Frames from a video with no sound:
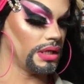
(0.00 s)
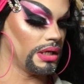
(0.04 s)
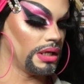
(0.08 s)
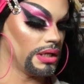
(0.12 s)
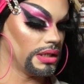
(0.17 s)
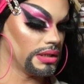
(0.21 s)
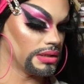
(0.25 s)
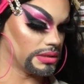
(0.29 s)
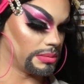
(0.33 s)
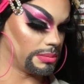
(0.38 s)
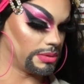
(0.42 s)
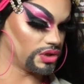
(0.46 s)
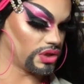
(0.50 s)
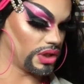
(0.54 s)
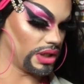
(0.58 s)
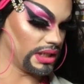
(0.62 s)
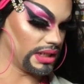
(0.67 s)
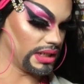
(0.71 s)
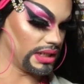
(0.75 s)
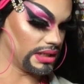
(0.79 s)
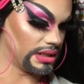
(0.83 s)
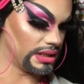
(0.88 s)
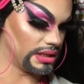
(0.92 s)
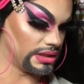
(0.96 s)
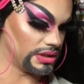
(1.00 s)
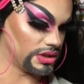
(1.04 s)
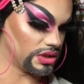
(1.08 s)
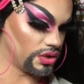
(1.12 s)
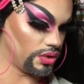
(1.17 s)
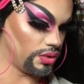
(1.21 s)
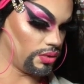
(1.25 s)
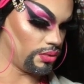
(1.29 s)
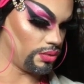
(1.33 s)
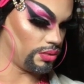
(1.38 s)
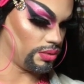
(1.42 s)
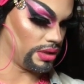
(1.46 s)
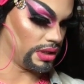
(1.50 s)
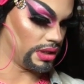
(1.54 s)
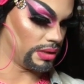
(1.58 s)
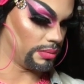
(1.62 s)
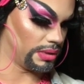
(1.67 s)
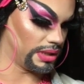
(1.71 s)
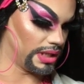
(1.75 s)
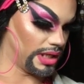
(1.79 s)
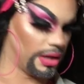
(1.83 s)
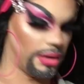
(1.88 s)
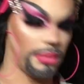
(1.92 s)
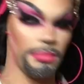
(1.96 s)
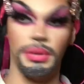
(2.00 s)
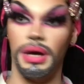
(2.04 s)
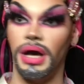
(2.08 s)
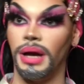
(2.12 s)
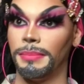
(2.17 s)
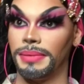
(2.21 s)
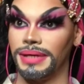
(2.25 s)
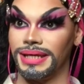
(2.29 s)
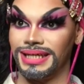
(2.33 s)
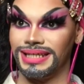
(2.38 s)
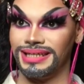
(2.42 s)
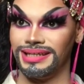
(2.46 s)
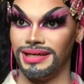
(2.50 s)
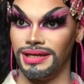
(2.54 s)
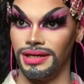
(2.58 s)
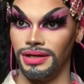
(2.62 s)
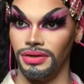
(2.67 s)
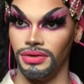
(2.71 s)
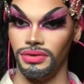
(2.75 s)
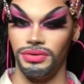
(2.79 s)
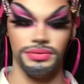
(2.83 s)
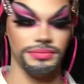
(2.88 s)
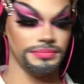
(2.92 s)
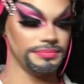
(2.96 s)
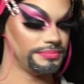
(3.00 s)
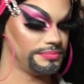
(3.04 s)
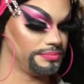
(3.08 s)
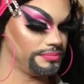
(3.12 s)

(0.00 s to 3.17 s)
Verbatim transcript: So I'm gonna try to get this coin without popping a nail.